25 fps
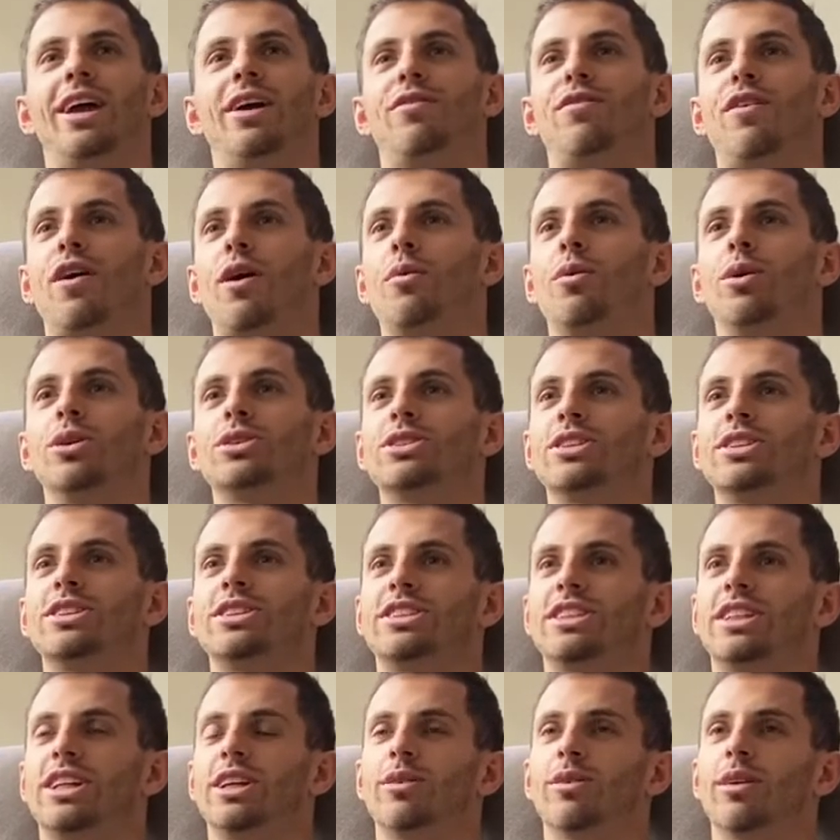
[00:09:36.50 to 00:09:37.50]
if I wasn't a
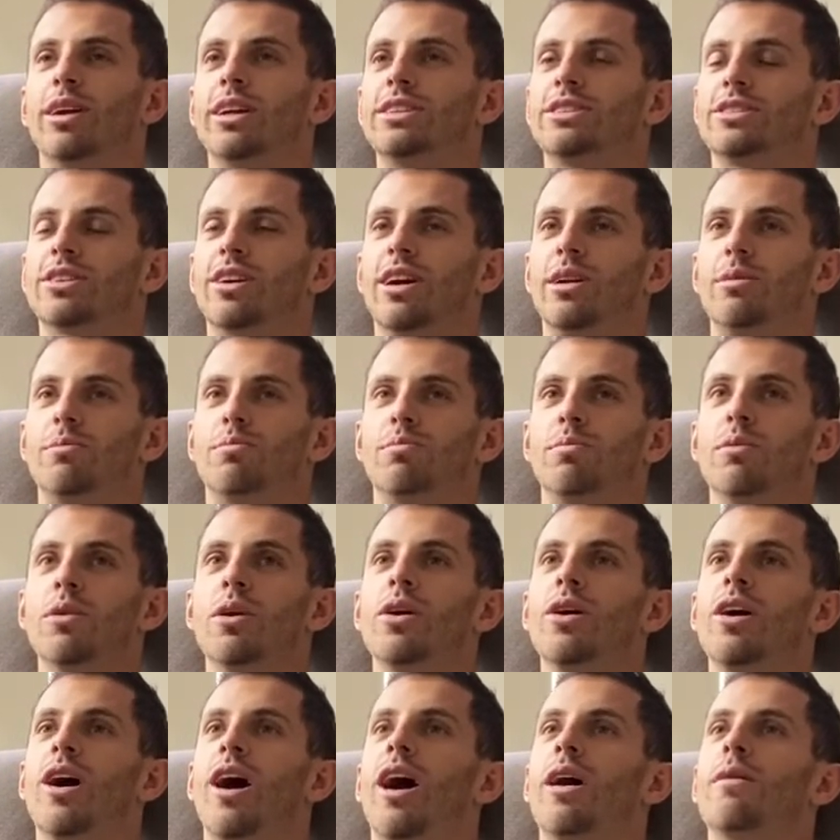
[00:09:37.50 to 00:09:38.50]
ski racer, I'd
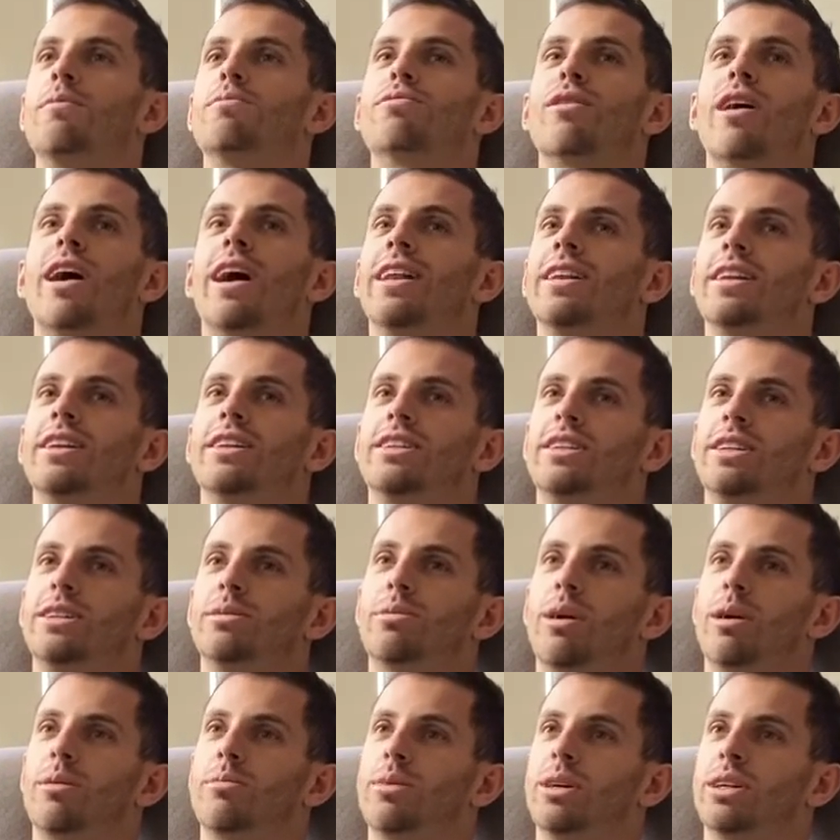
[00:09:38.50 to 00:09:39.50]
I'd brand the
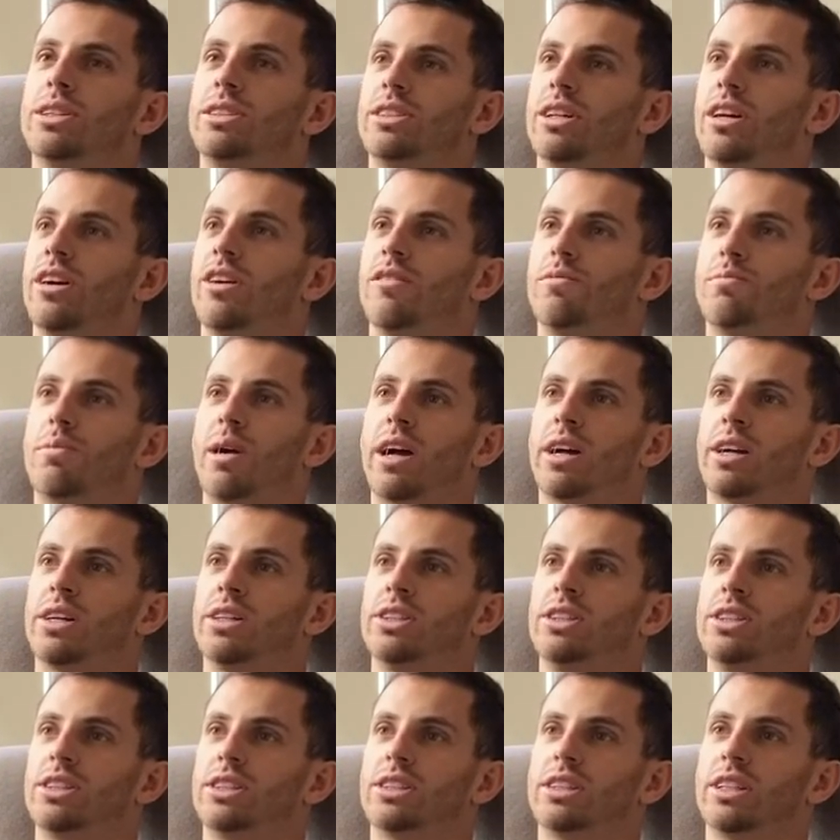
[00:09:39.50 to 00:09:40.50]
team up myself,
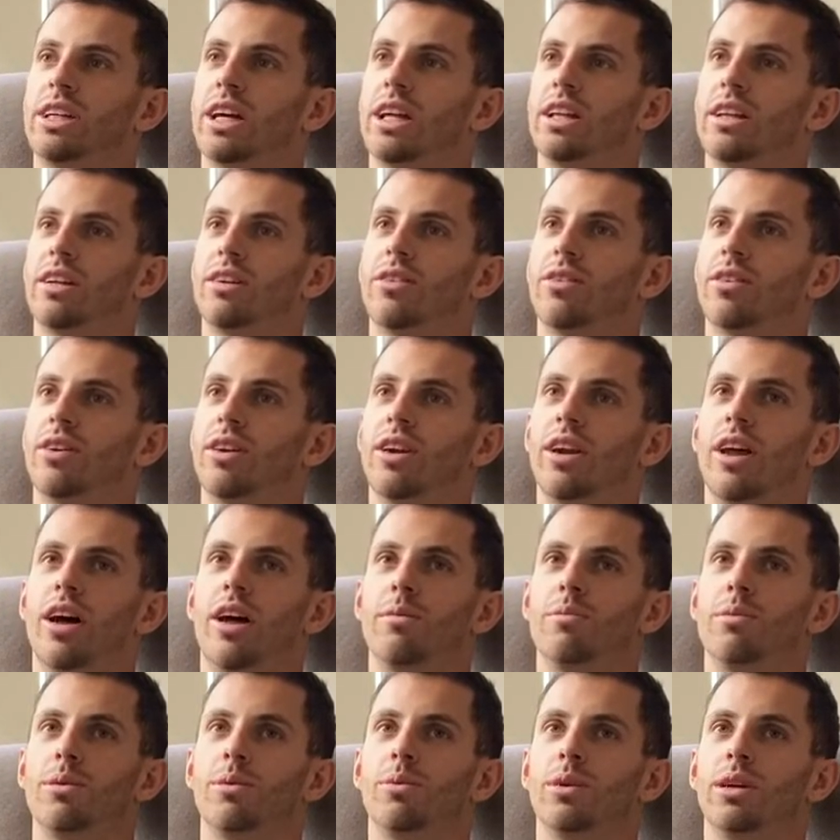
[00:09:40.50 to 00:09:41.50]
package it together, and
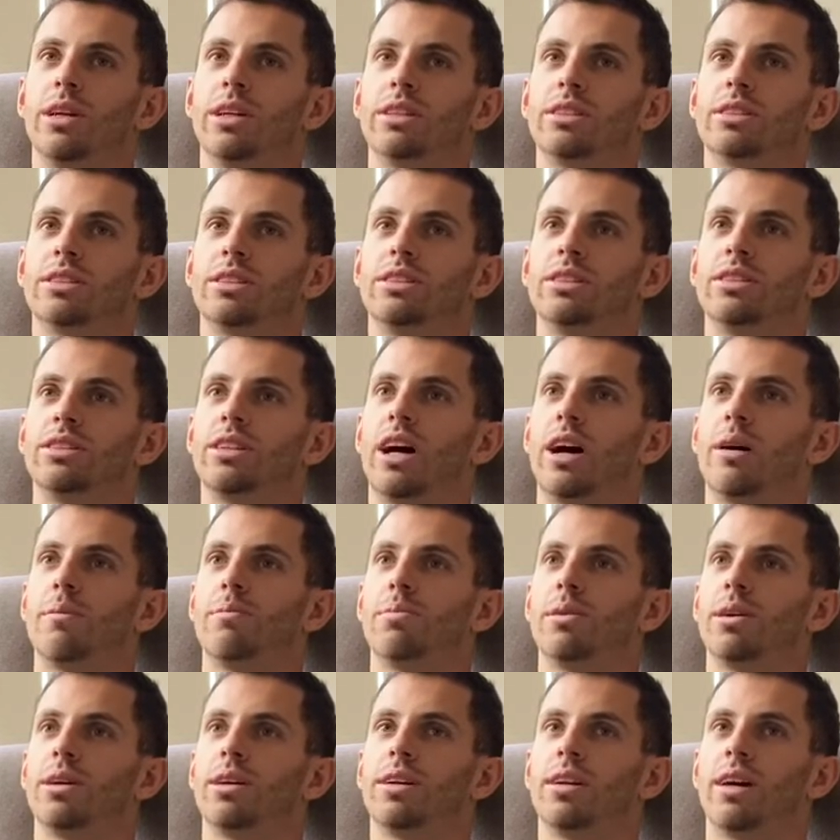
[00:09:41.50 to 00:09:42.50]
I'd be willing to do that.
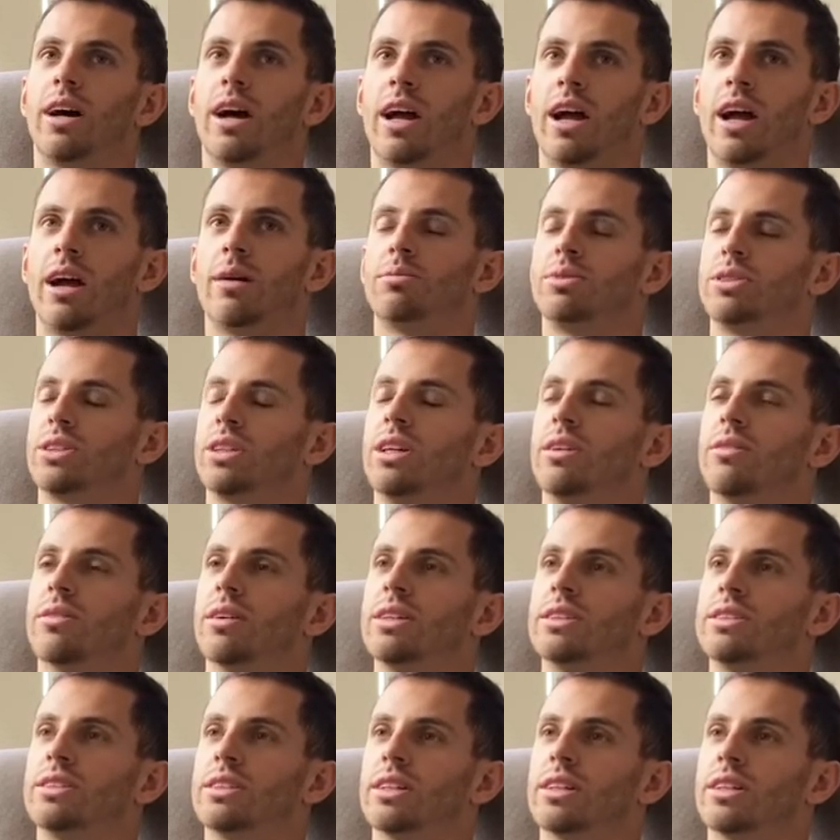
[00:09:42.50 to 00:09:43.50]
But I am ski
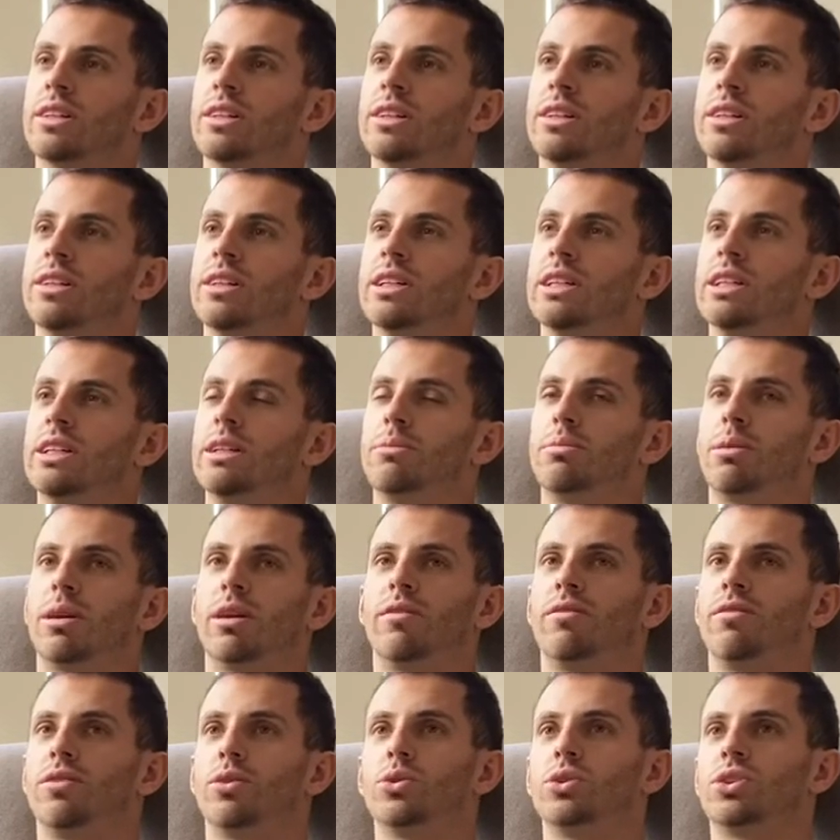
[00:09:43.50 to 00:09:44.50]
racing. Mm. But
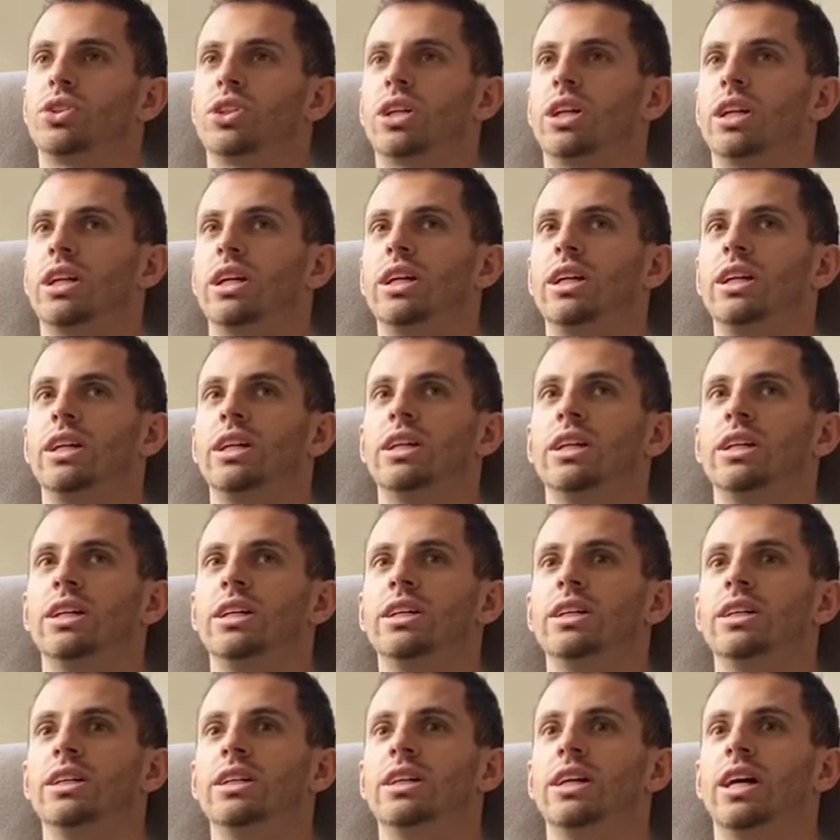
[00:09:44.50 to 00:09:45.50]
unfortunately.
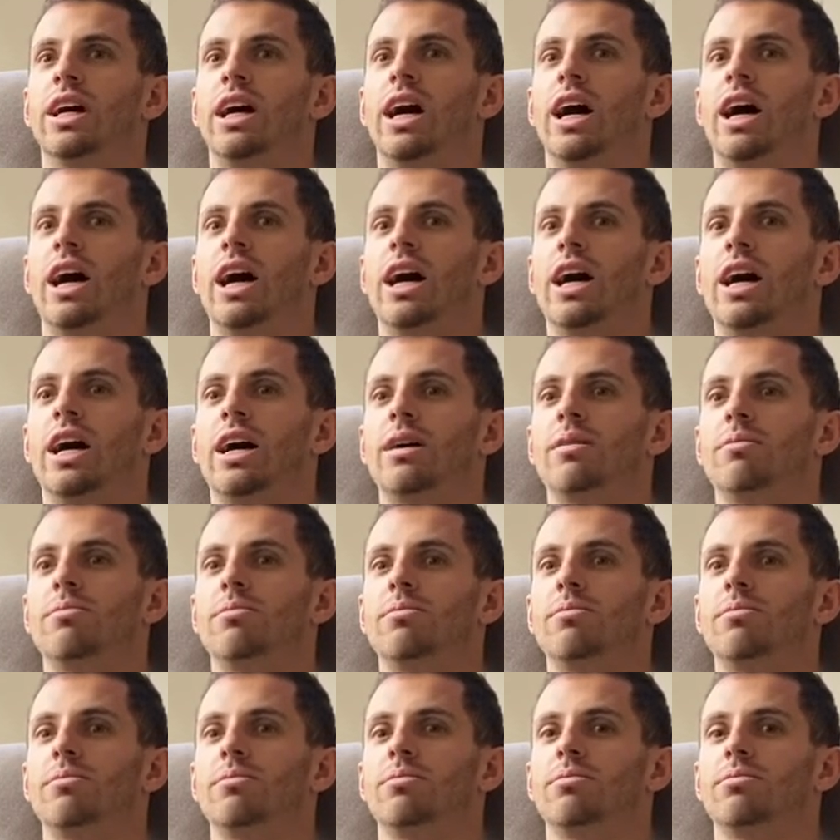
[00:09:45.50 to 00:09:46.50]

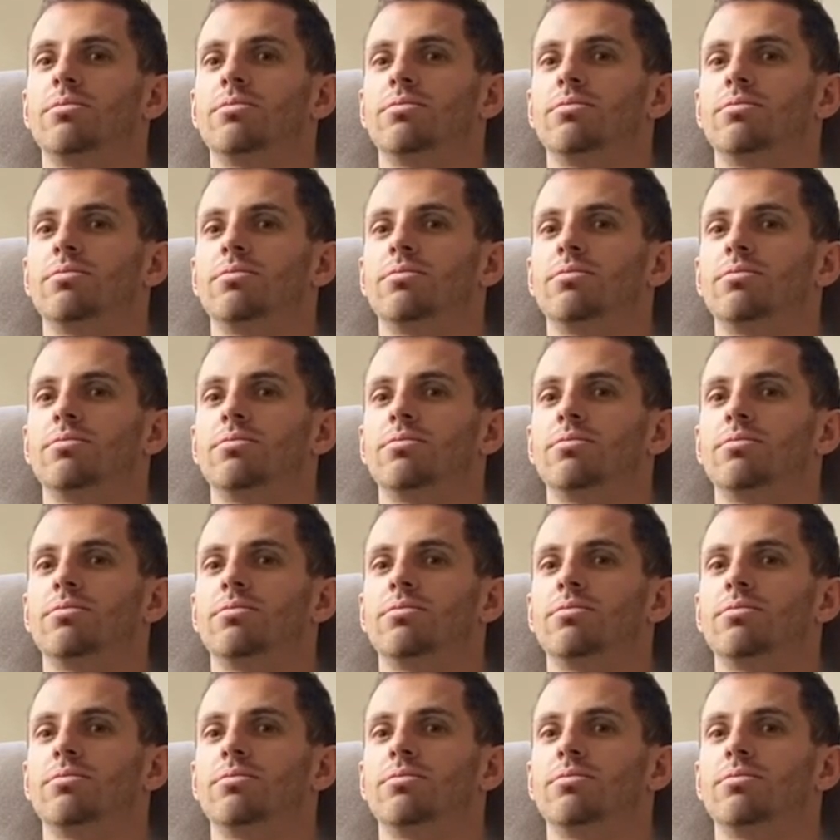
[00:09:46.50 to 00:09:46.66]
Um,